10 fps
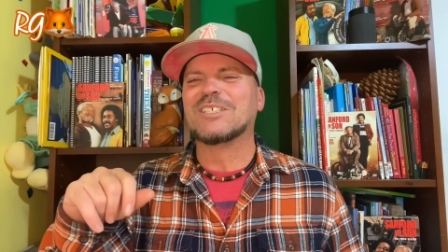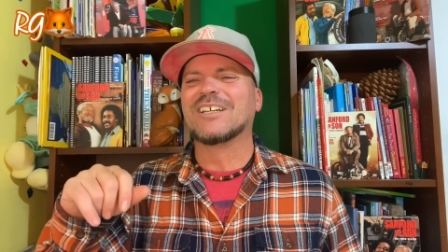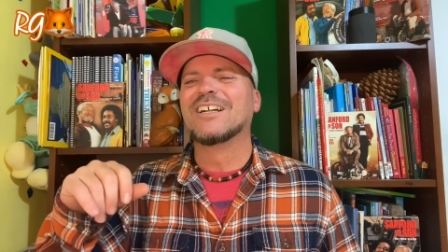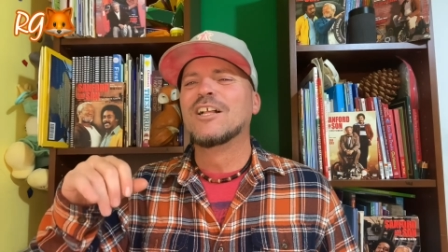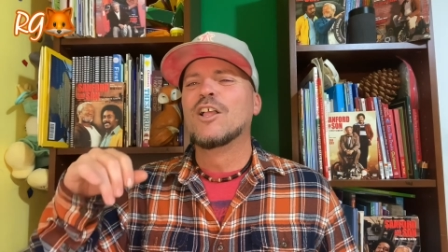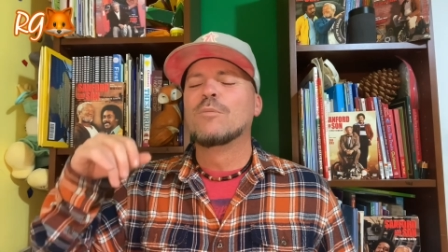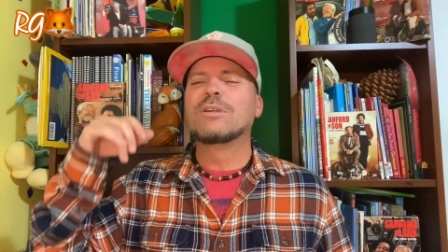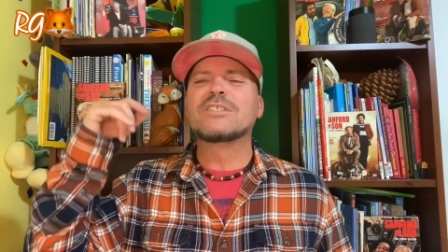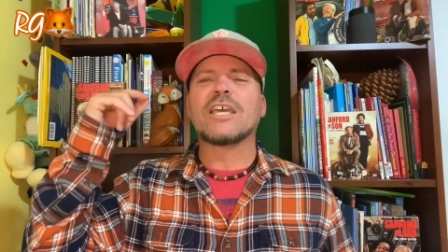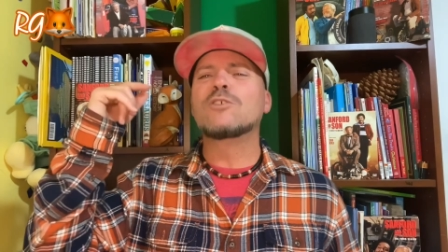here,
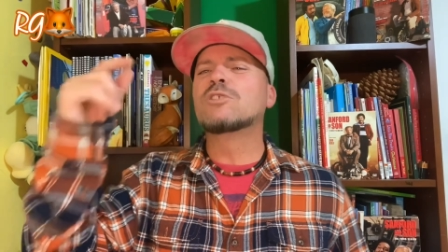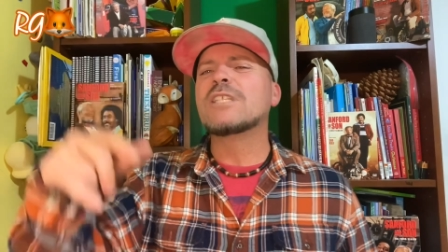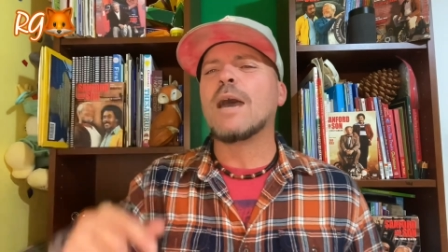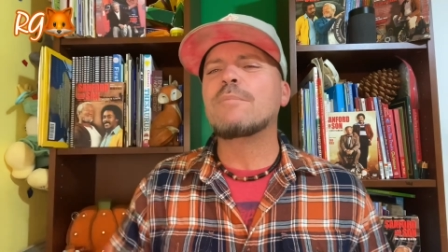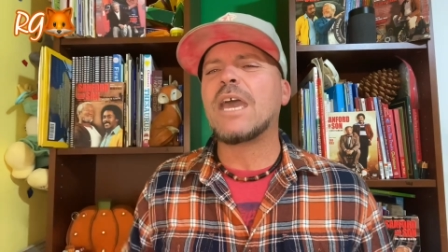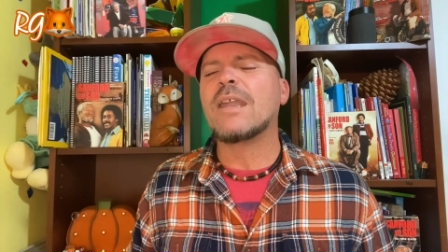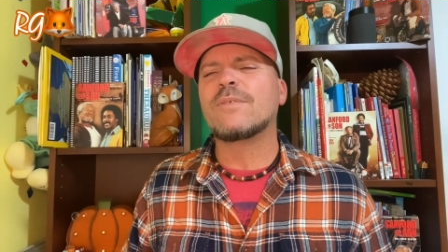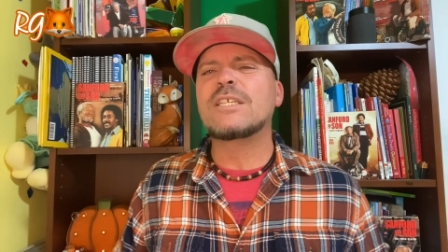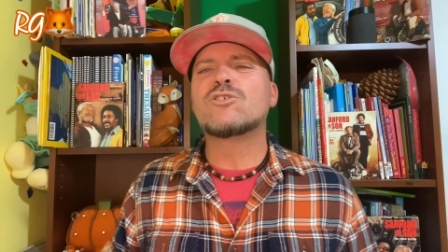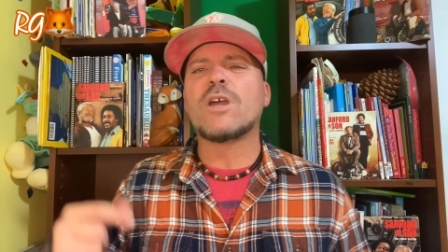but he's like, "You snapped me out of
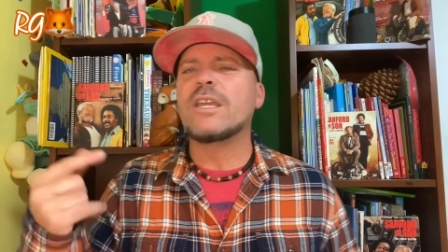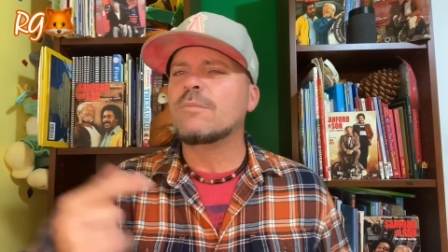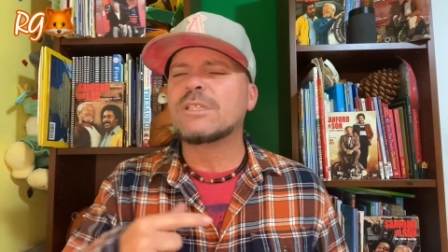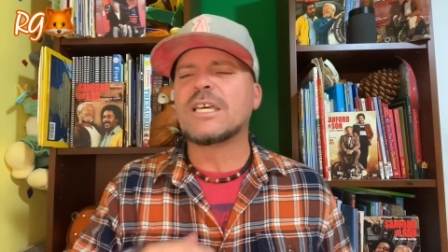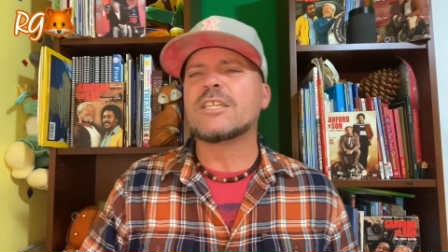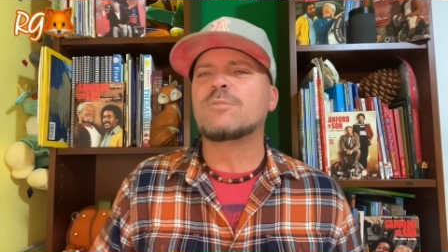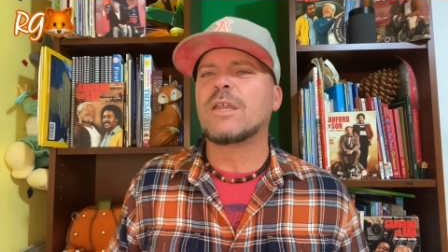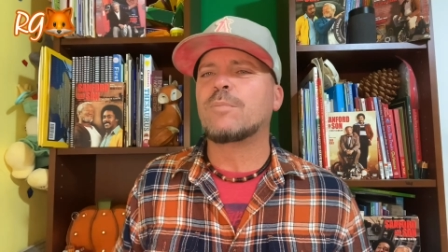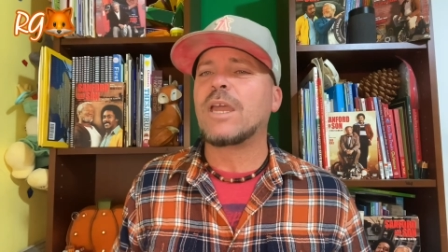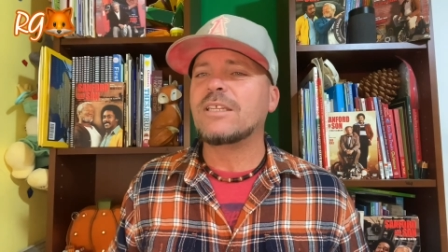it." He's trying to hypnotize me
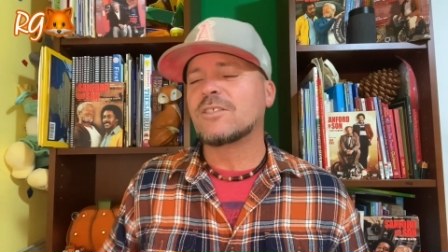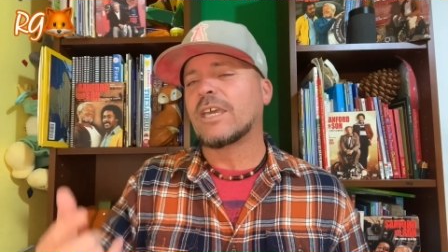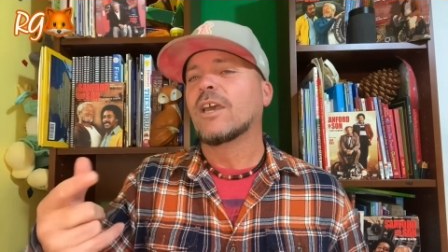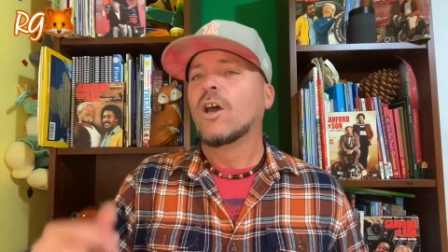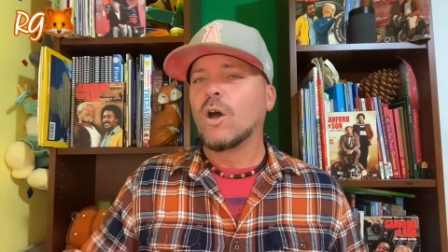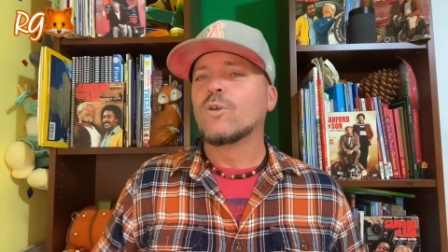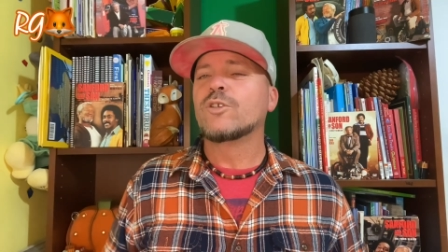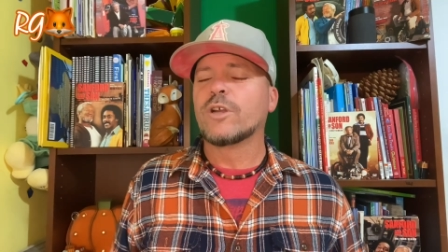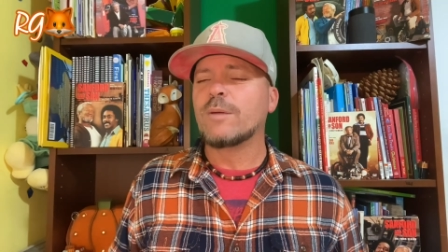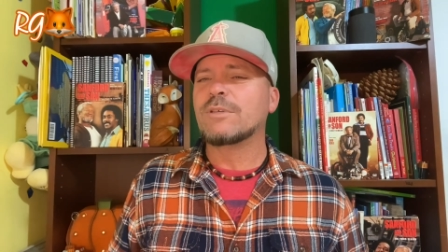out of pain. He's like, "Oh,
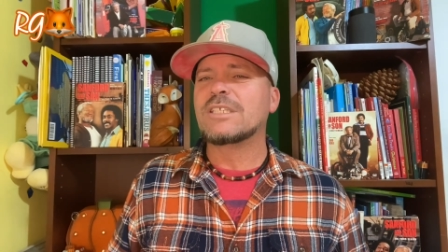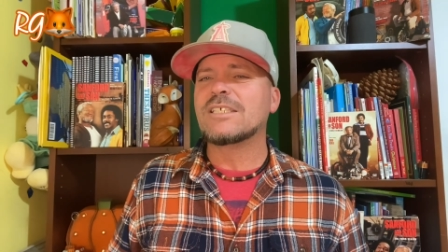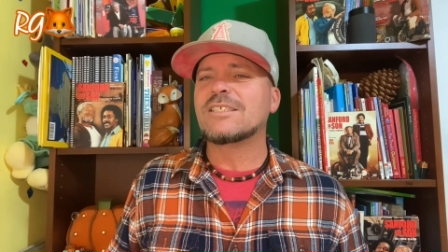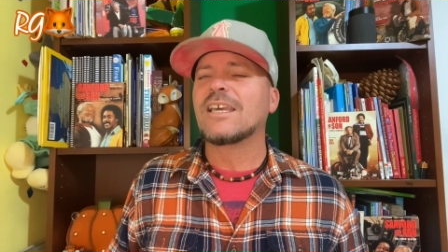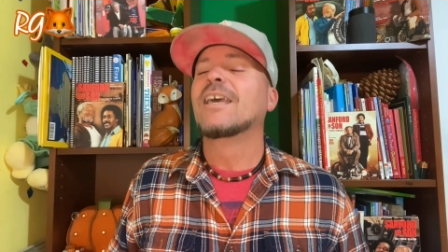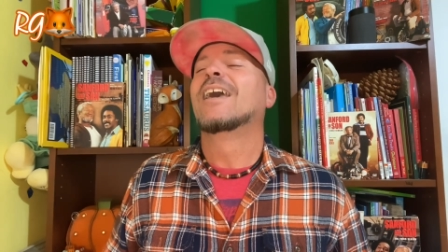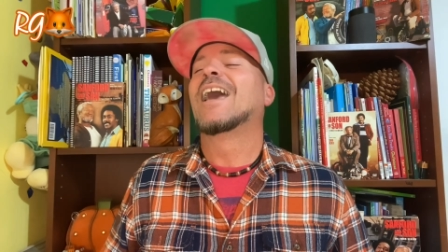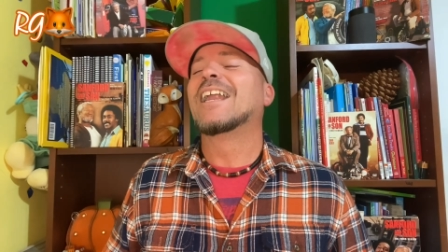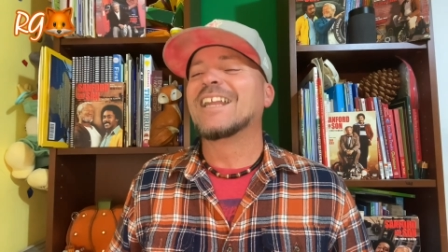you're a hypnotist." And